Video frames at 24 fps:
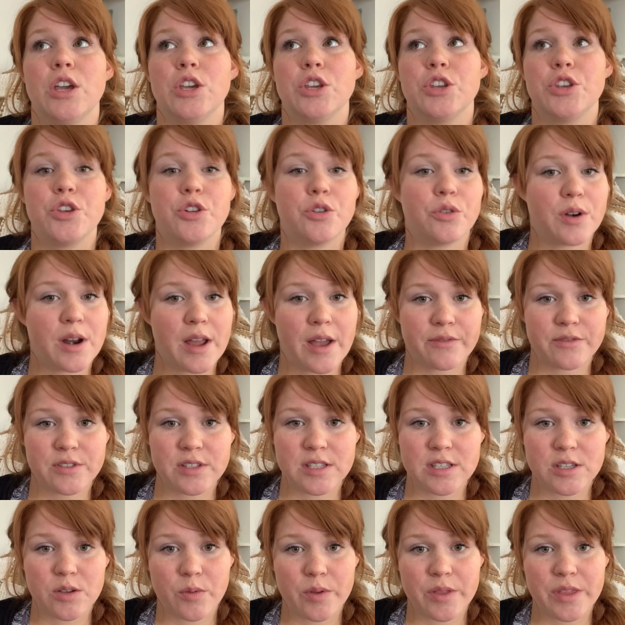You don't have to
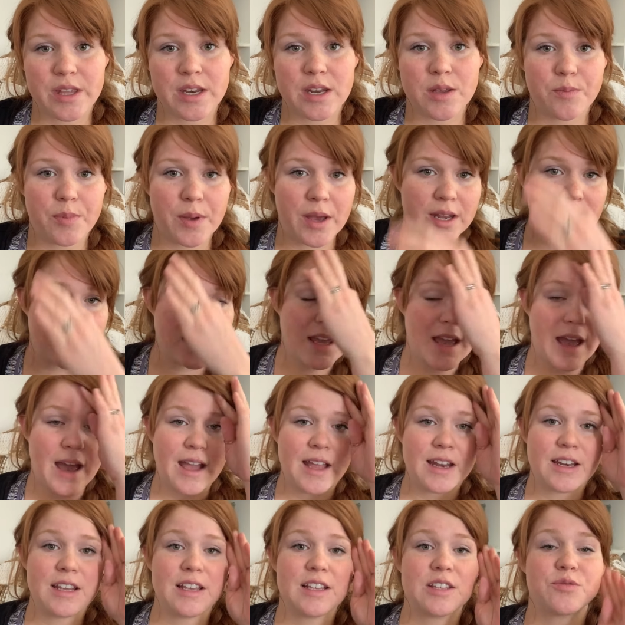deal with anybody,
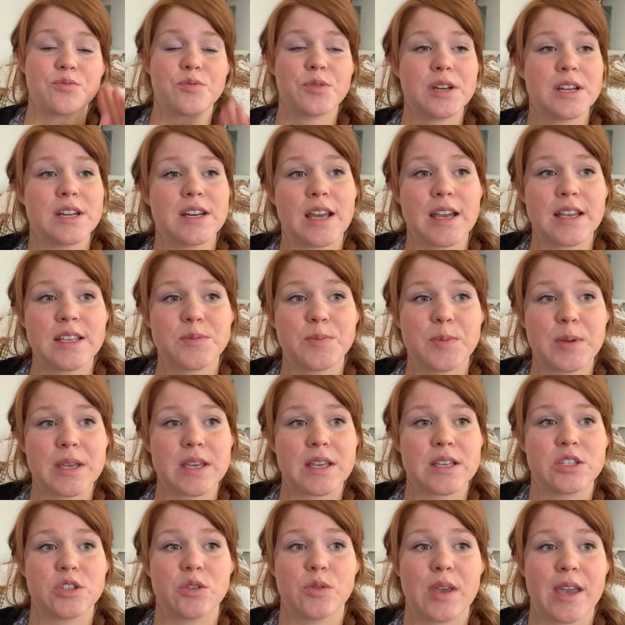and it's pretty nice
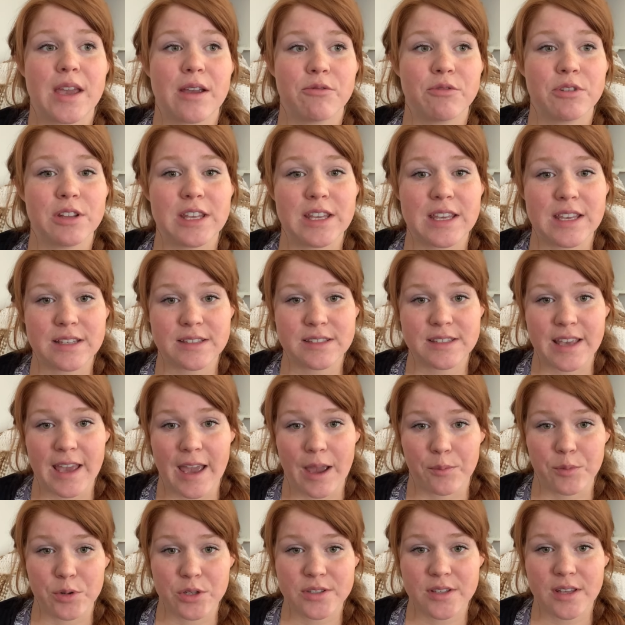because you can't really get
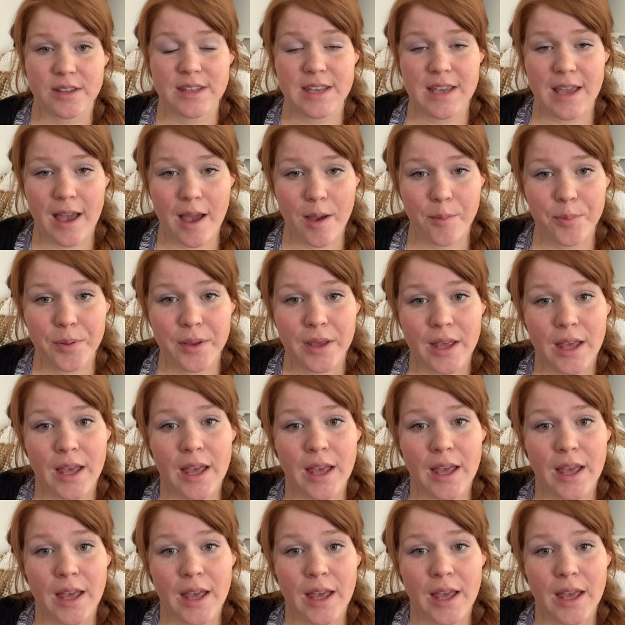scammers on the app.